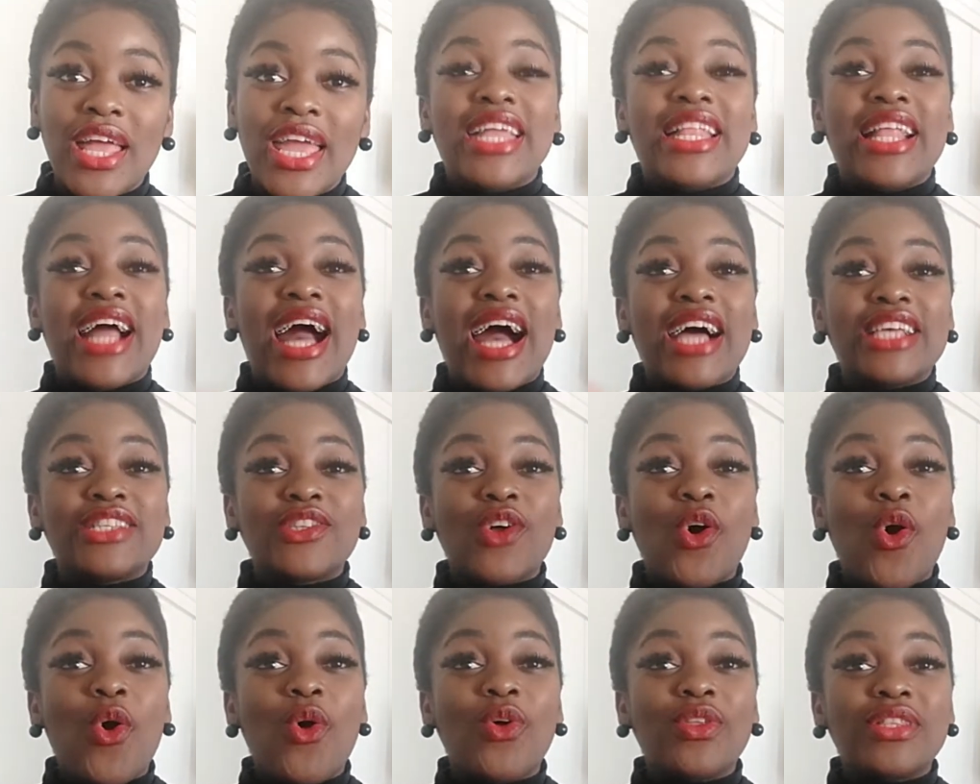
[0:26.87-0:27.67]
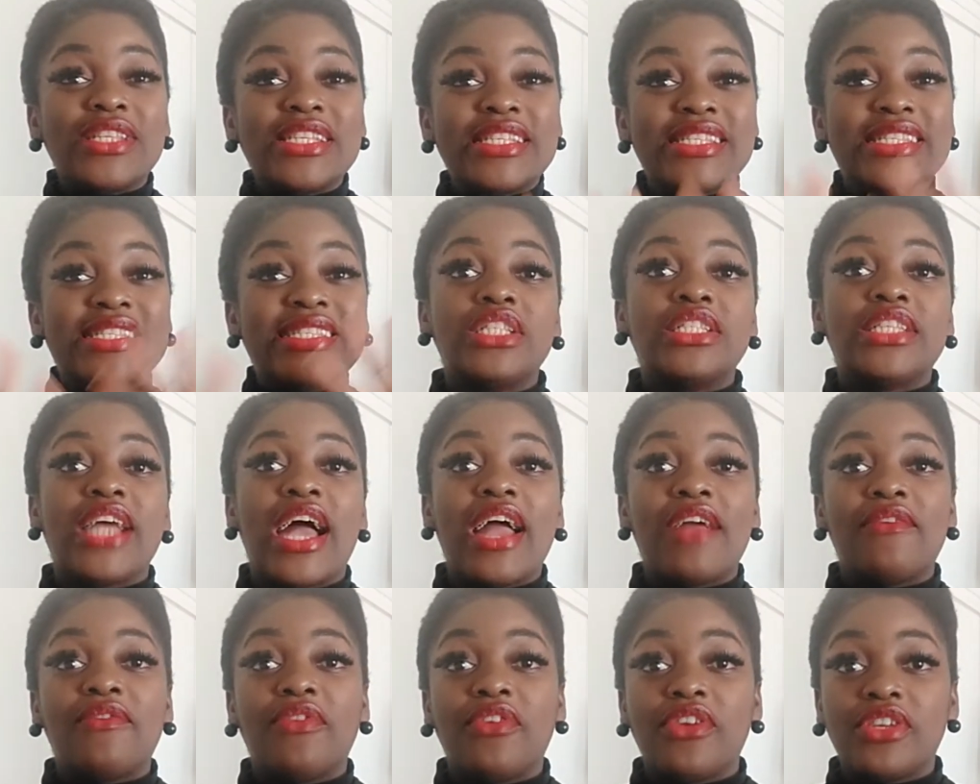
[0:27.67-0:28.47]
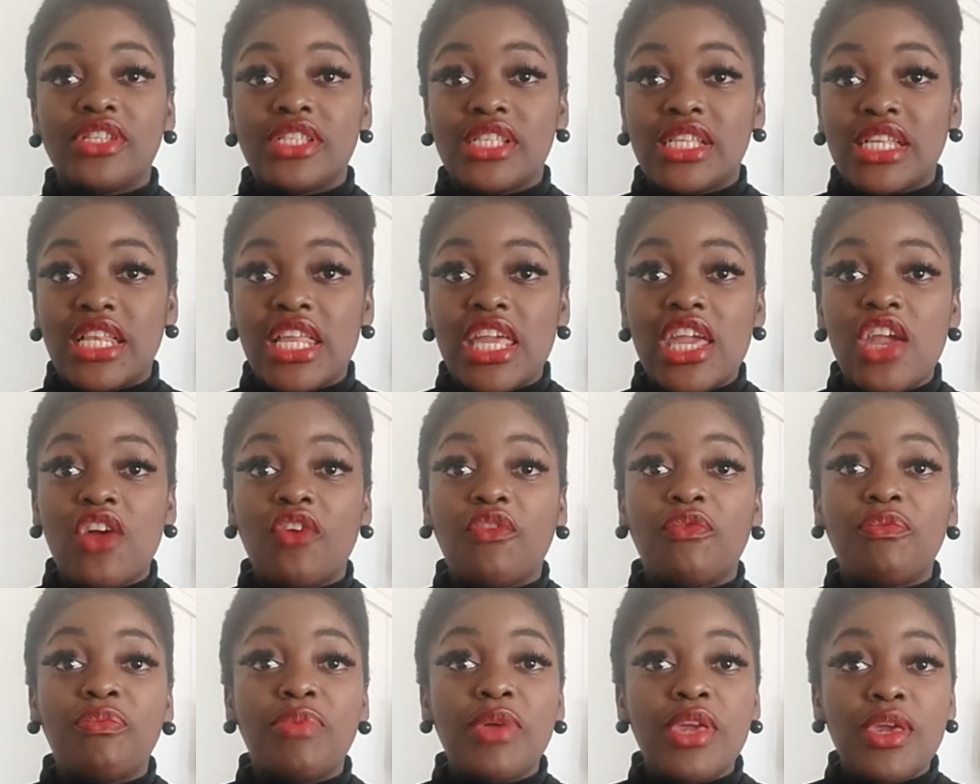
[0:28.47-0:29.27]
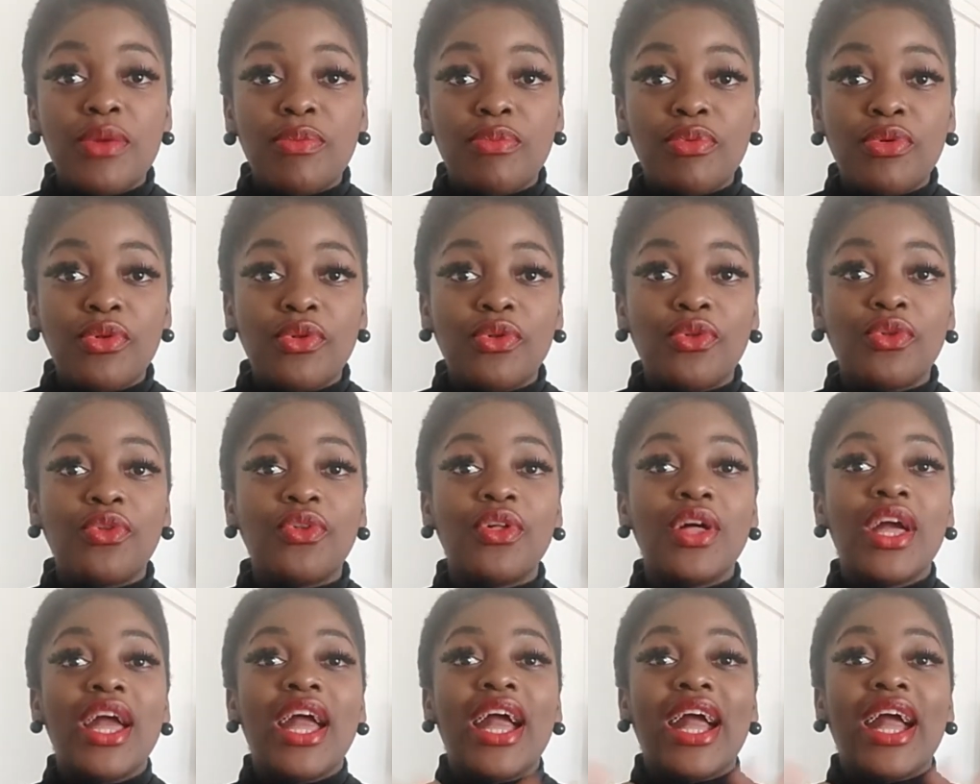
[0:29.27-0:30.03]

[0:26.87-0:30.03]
It has all this diversity of people,